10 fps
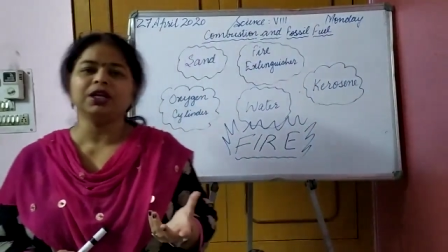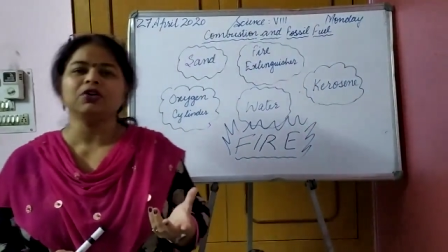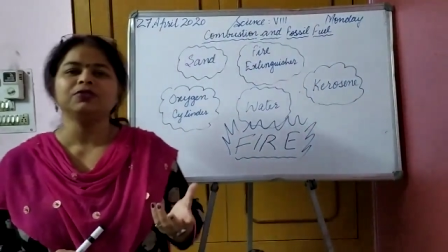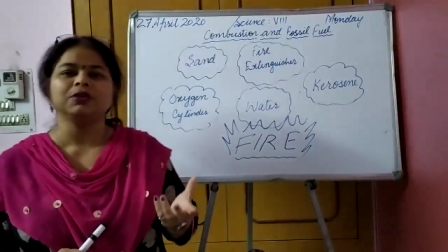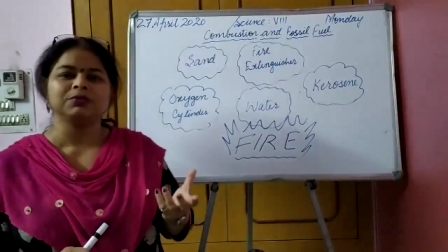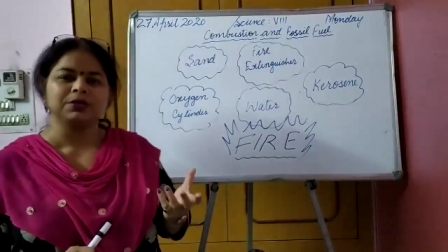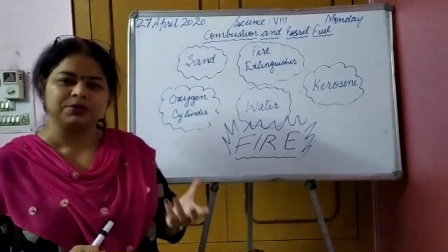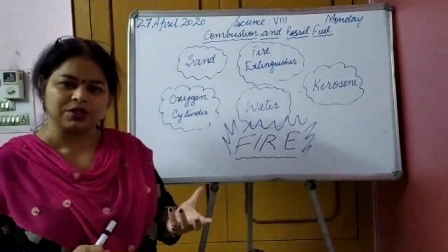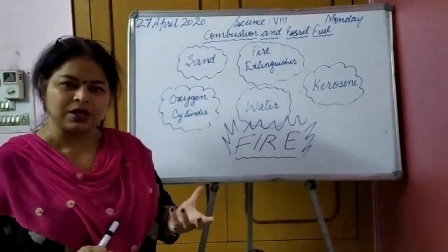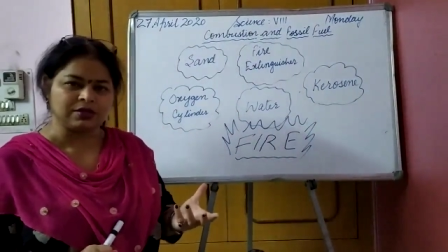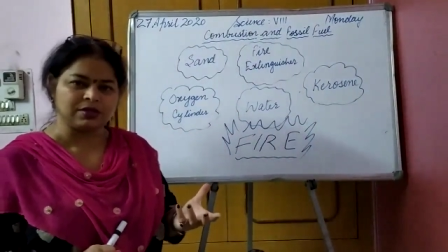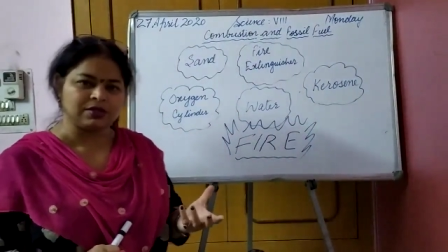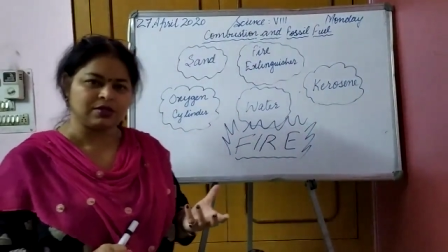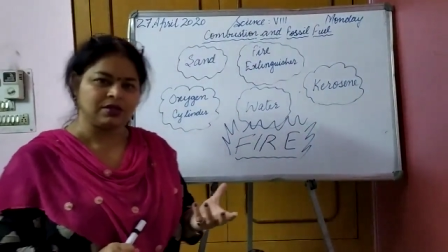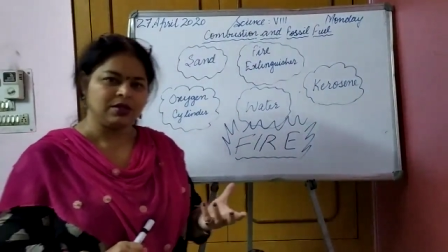of some
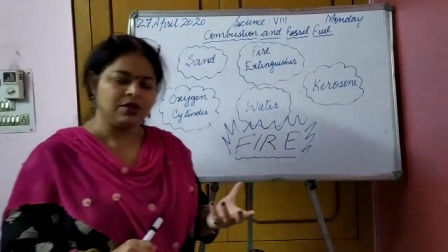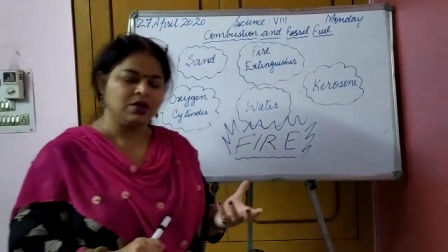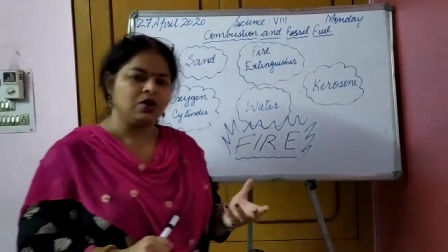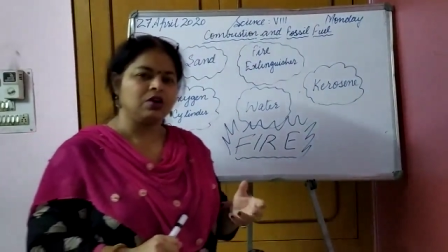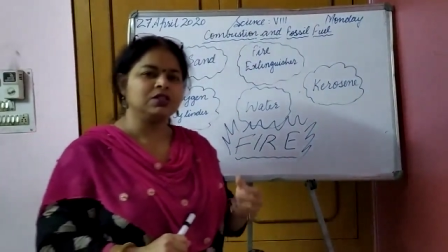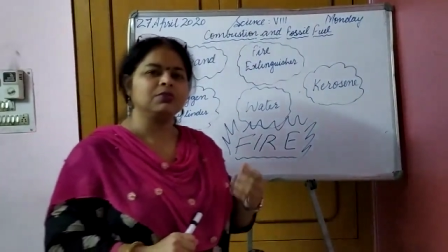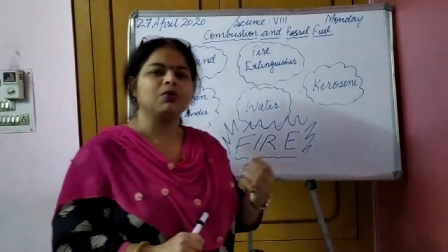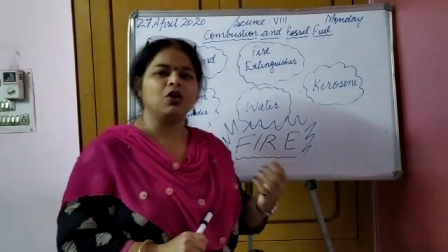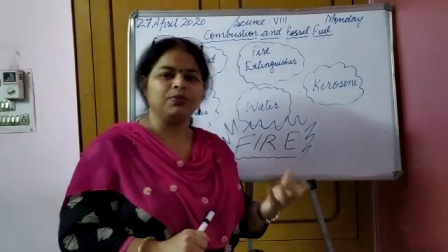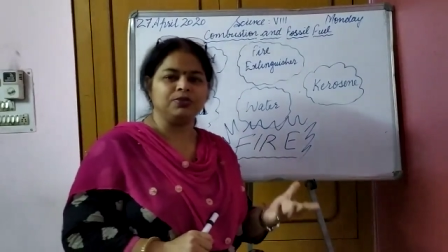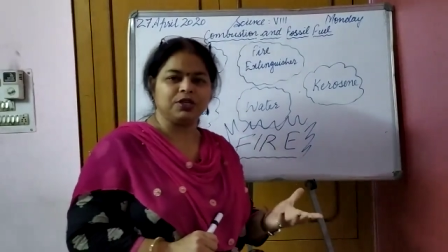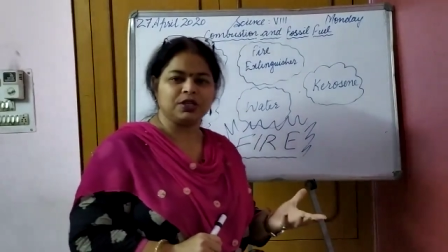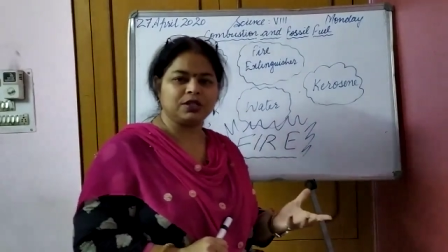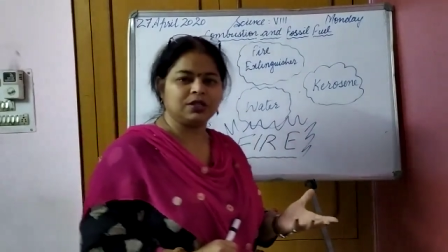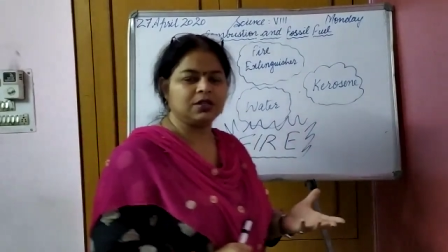substance or some
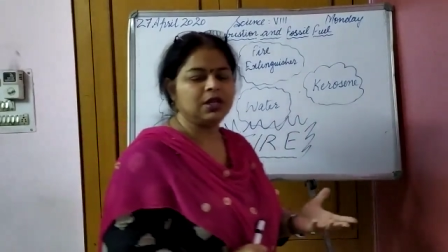object.